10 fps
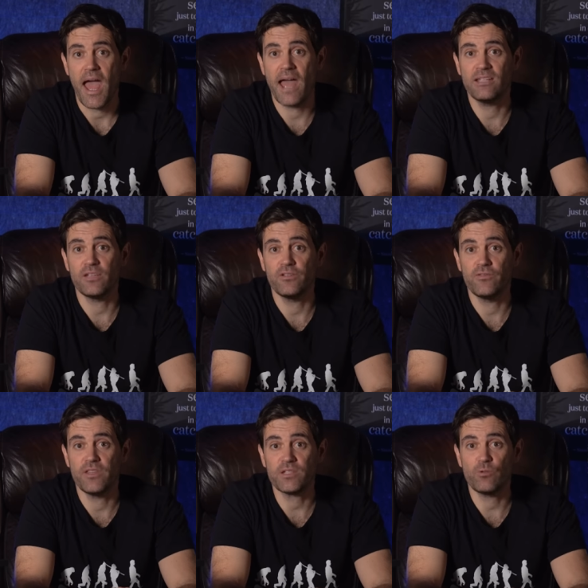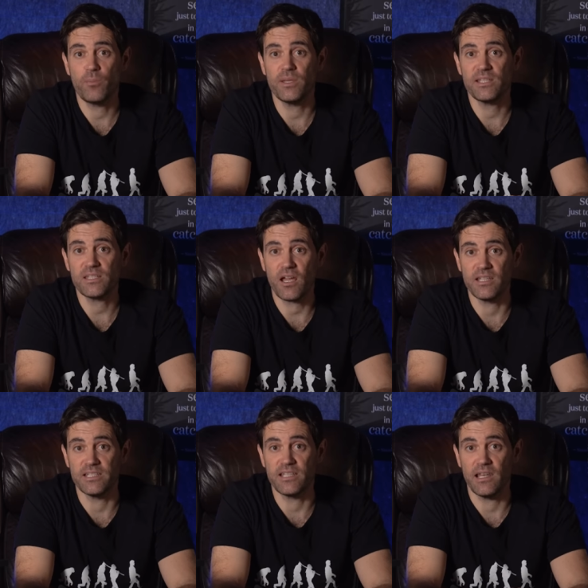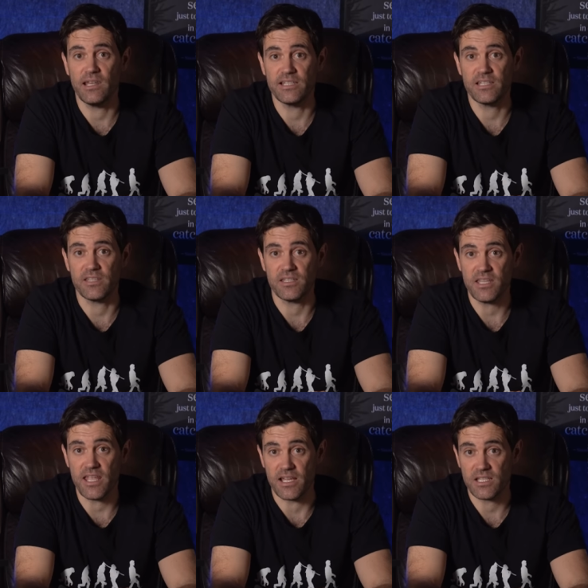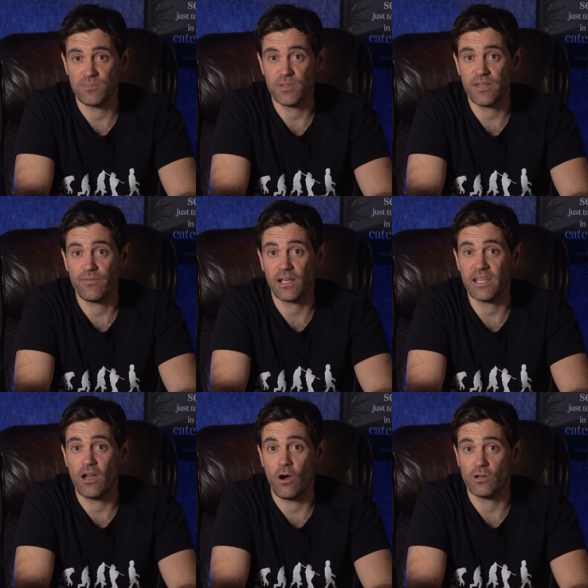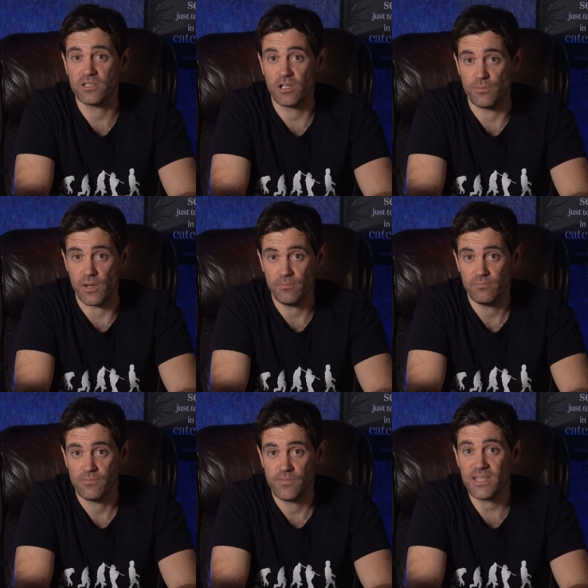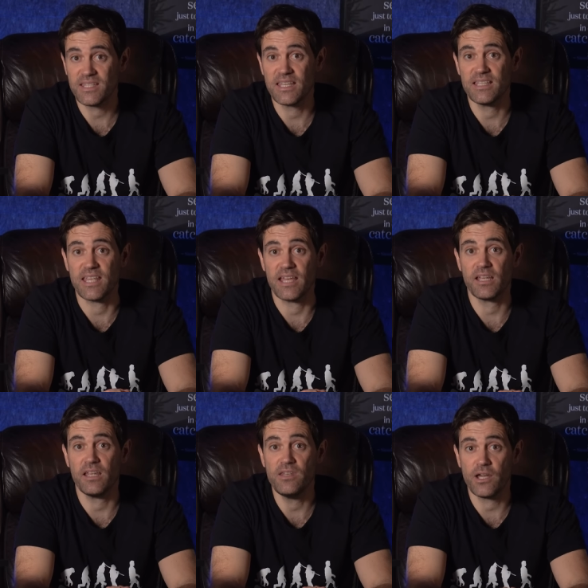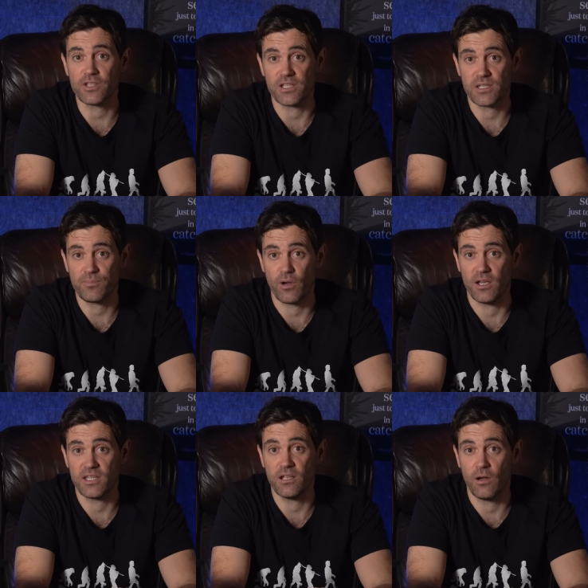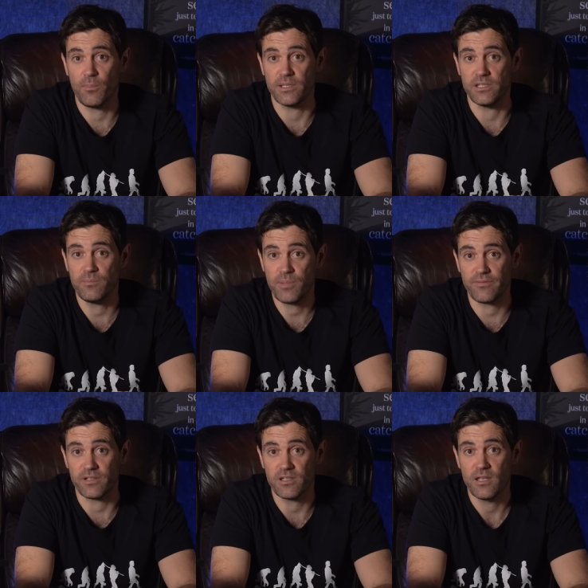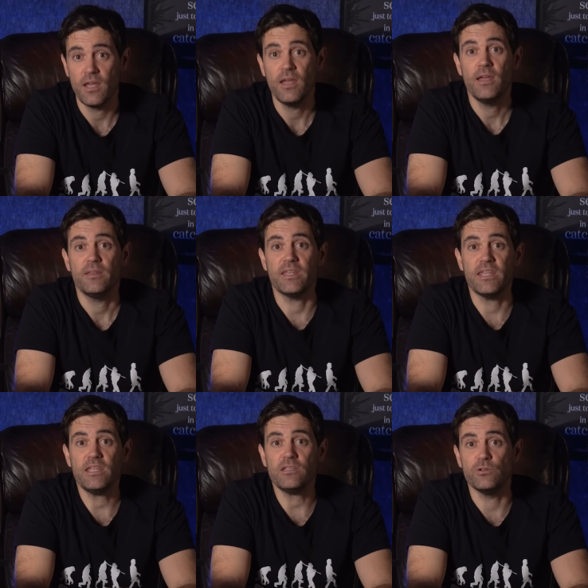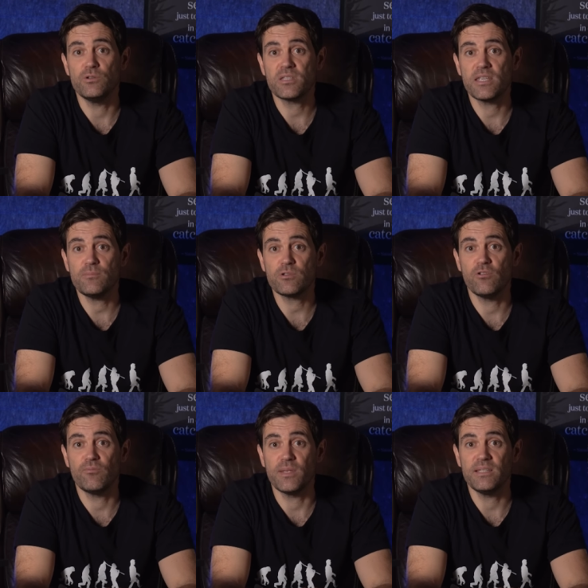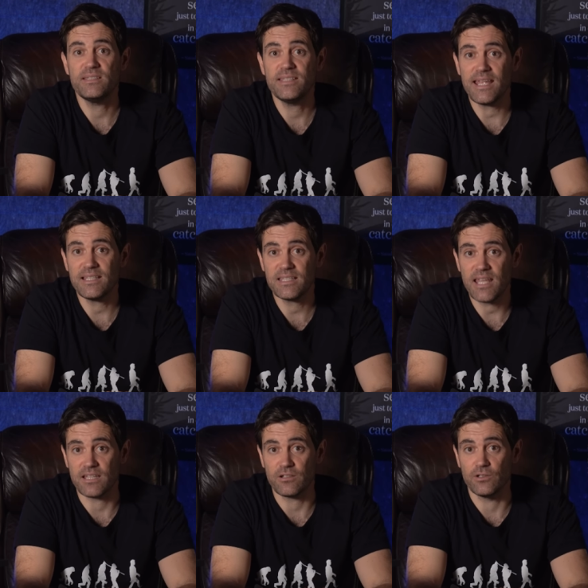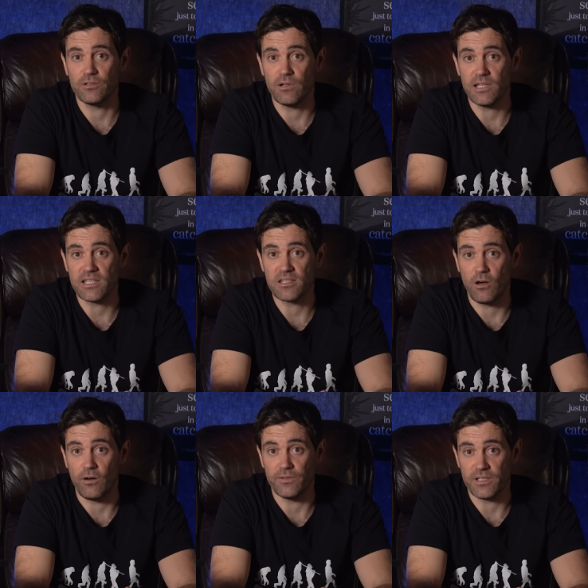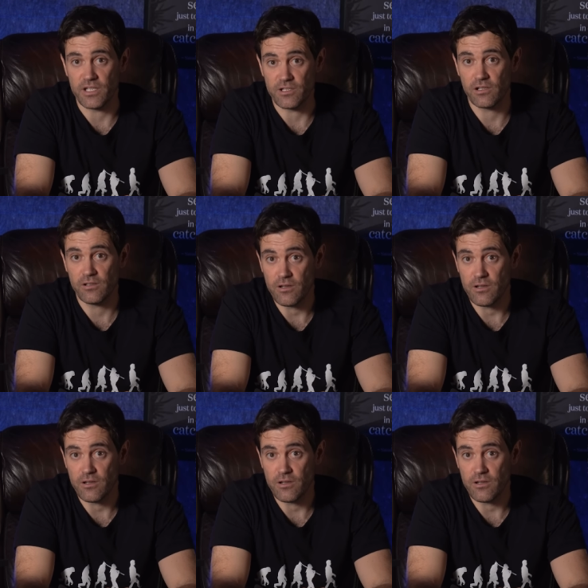and that this will be decided later this year, specifically October. This is yet another surprising opinion pivot. The EU seems to have been dead set on the release of a digital